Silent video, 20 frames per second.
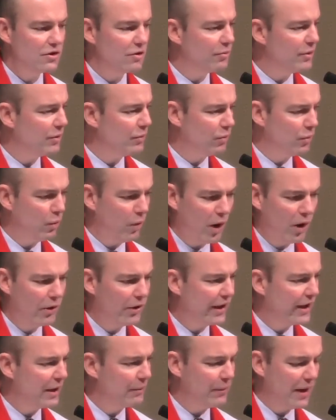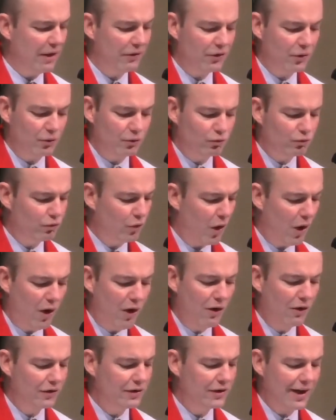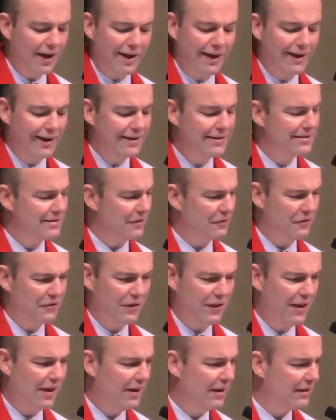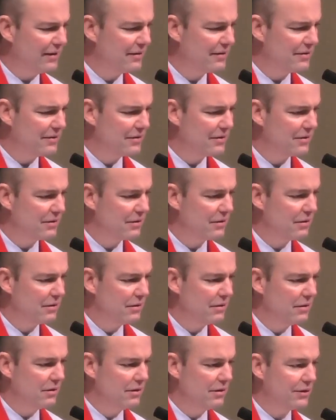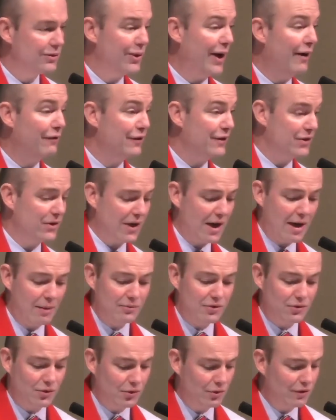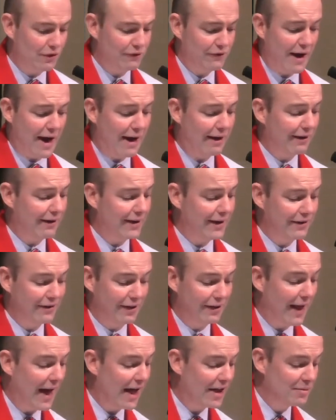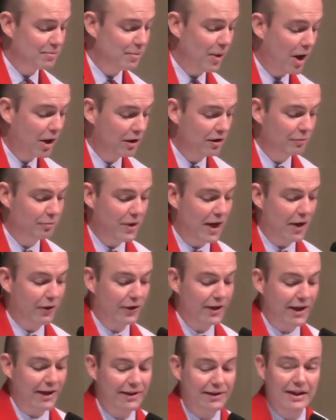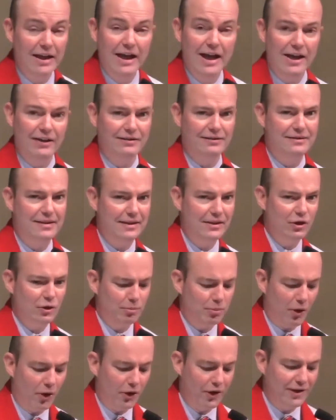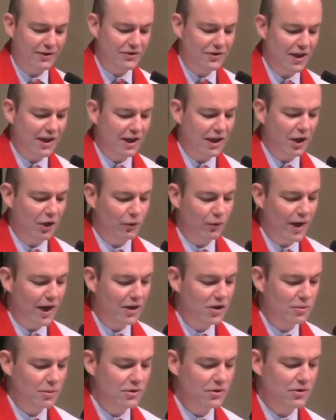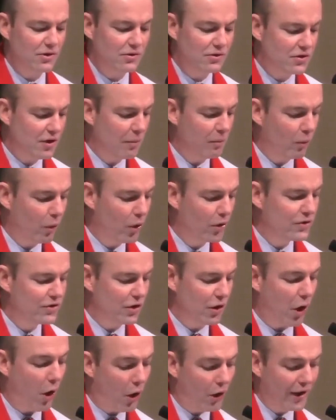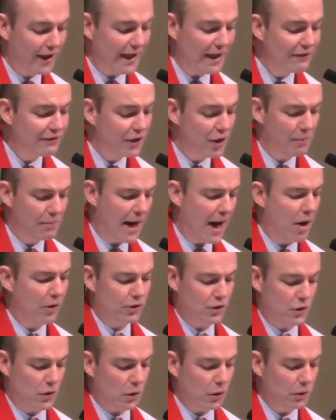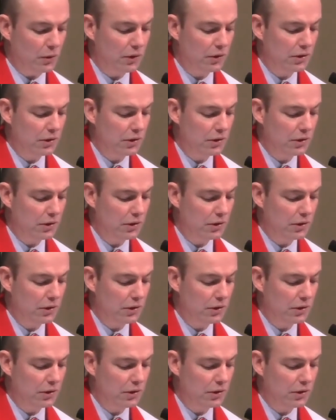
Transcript: have been worrying about the wrong kinds of things. Traffic jams through the valley and the last bottle of Perrier and dinner party seating arrangements and some words that aren't even about you,